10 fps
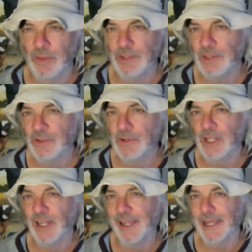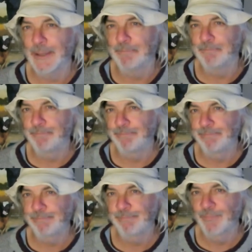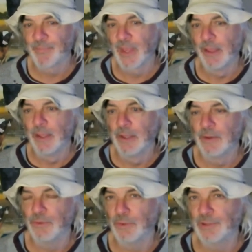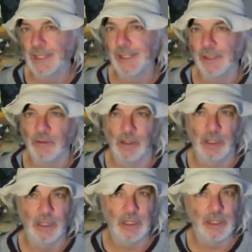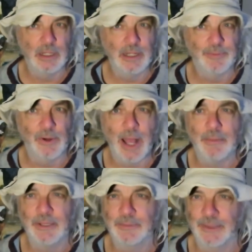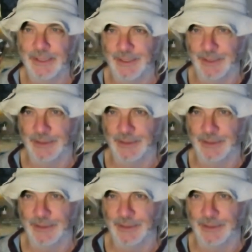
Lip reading: This is your claim. Do you see any problem with